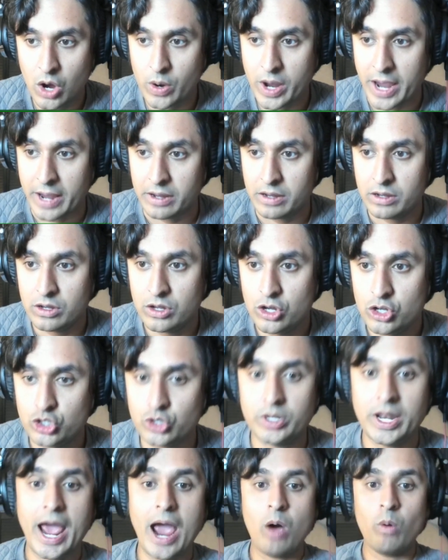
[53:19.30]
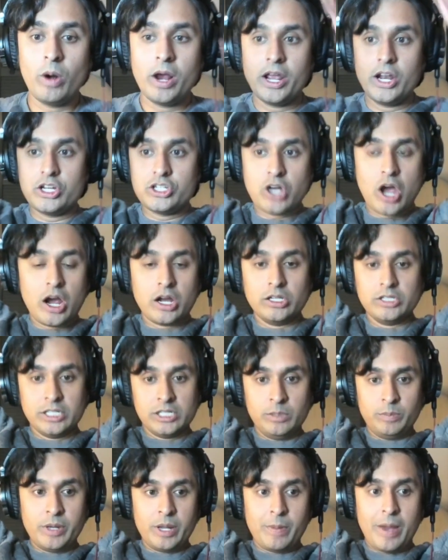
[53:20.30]
okay, so now we're going to talk a
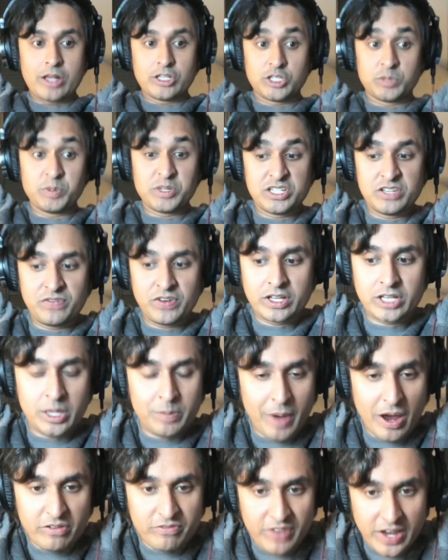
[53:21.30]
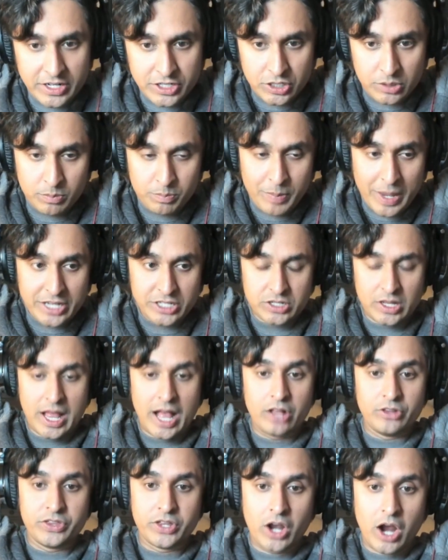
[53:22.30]
little bit about specifically about mental, mental
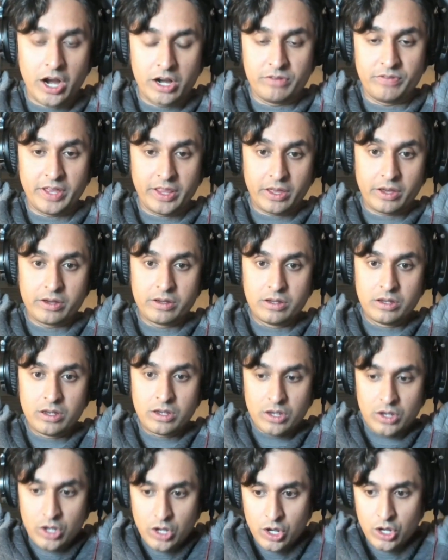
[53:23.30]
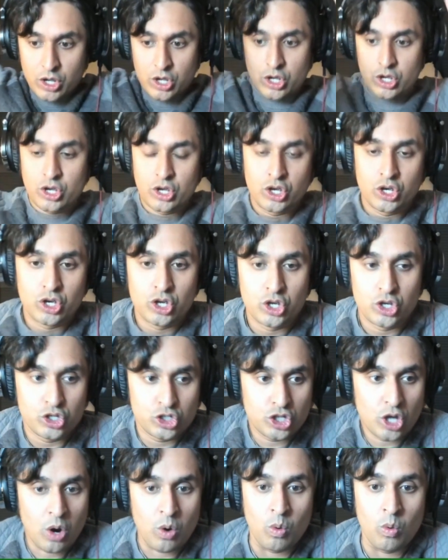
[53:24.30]
health in Ayurveda.
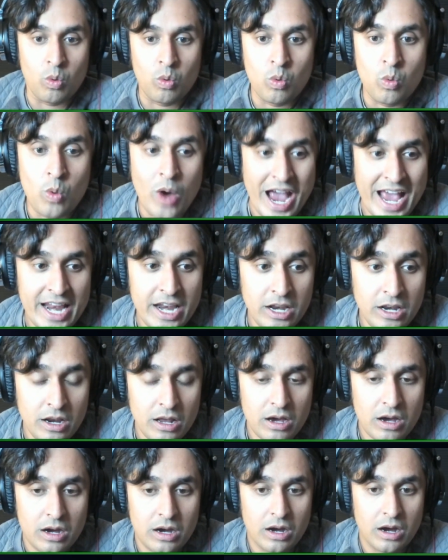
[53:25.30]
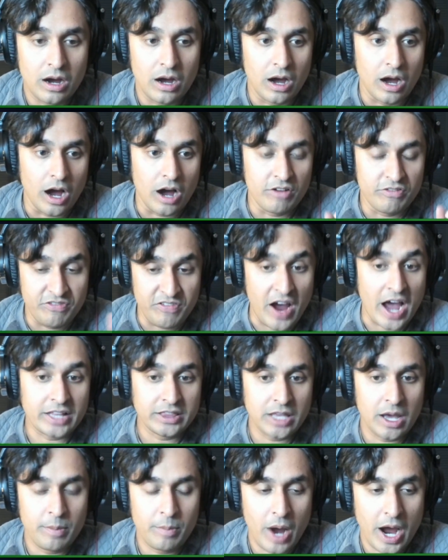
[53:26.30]
So when a
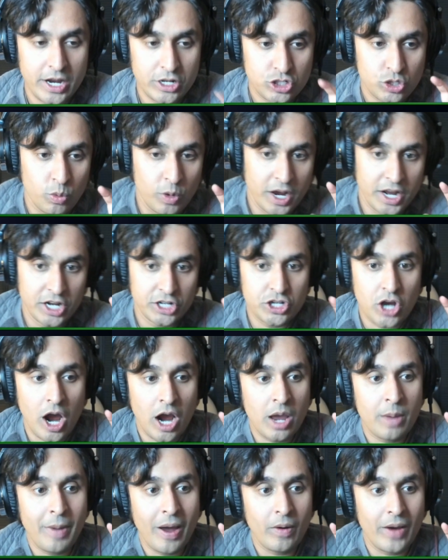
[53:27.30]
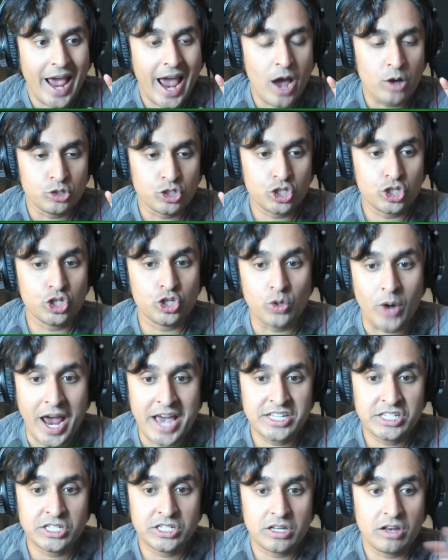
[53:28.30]
Vata mind. So we're going to talk about how
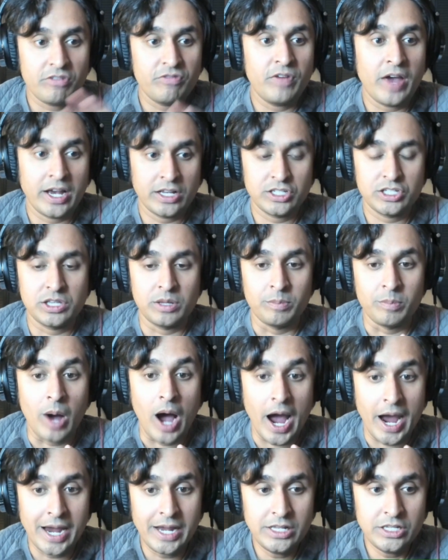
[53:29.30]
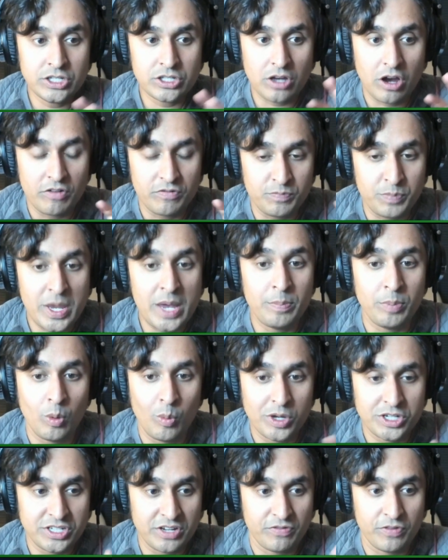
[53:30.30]
stress affects the minds of
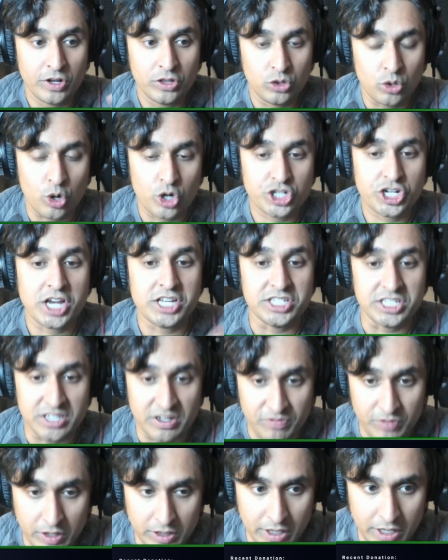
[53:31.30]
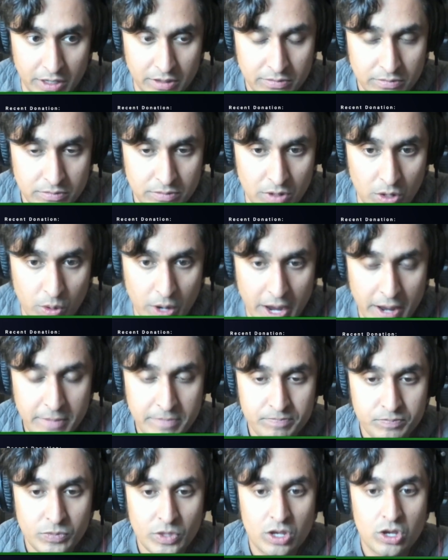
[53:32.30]
people with different doshas differently.
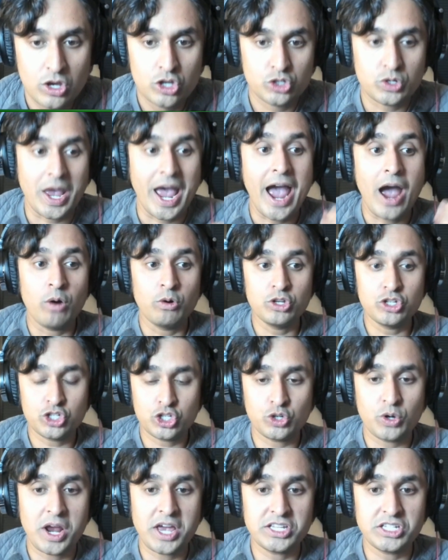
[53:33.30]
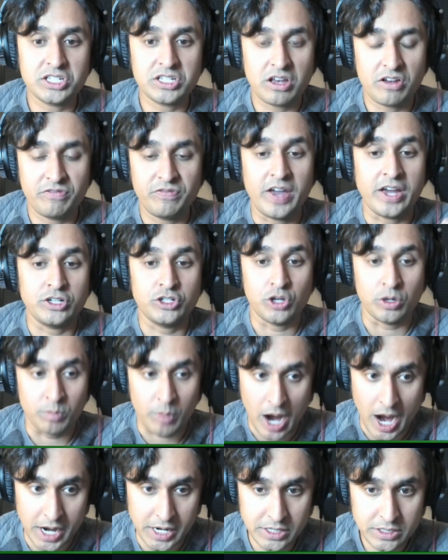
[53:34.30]
Okay. So how does stress affect your
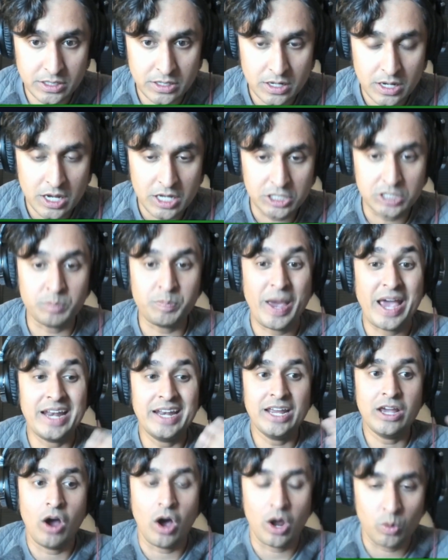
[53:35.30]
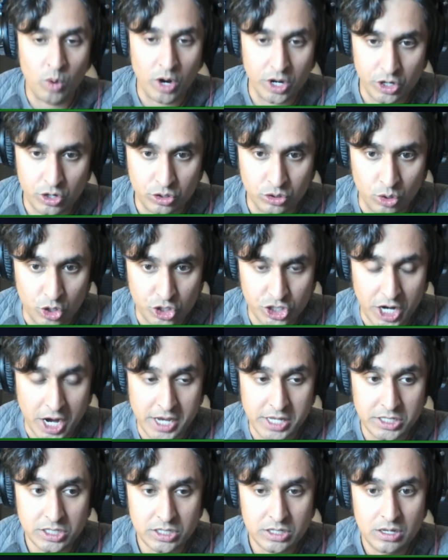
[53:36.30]
mind depending on what your
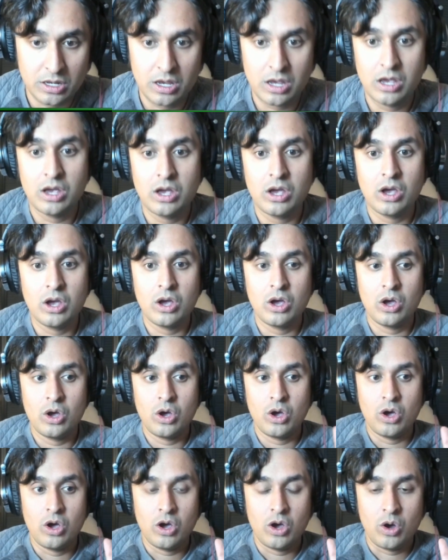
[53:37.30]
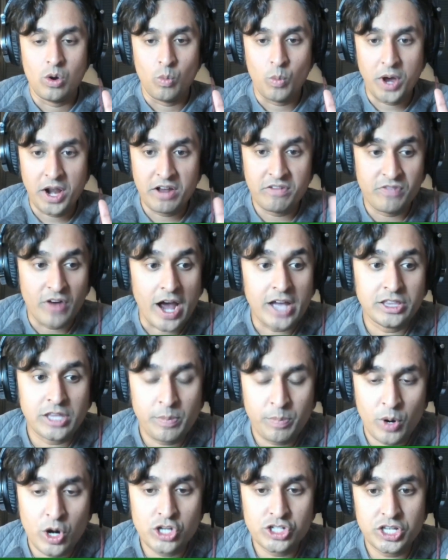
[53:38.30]
dosha is? When a
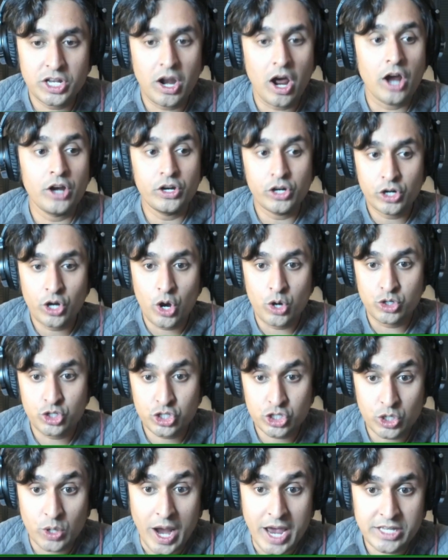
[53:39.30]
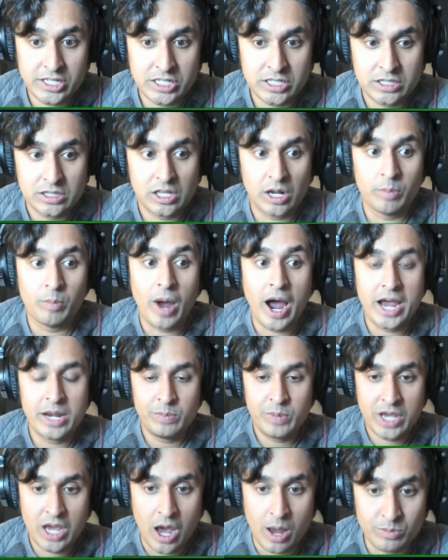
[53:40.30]
Vata person undergoes stress, their
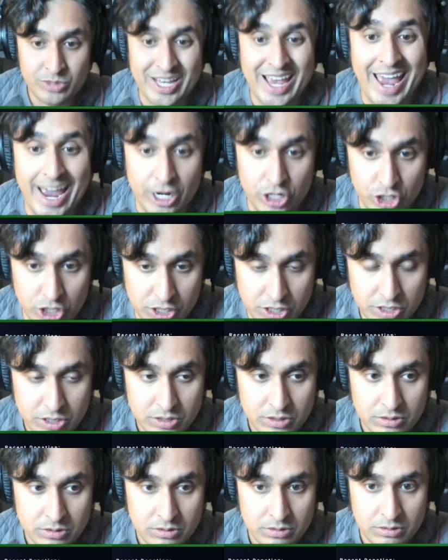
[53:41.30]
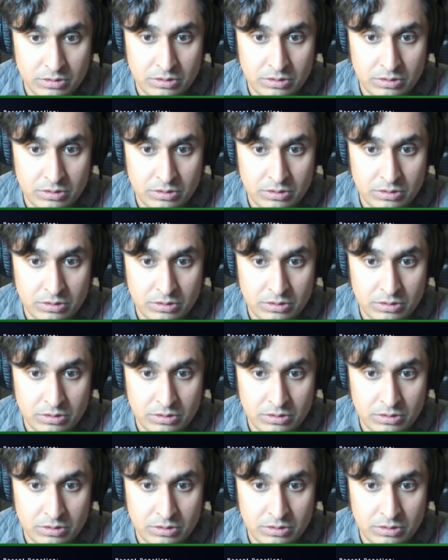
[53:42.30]
mind becomes anxious.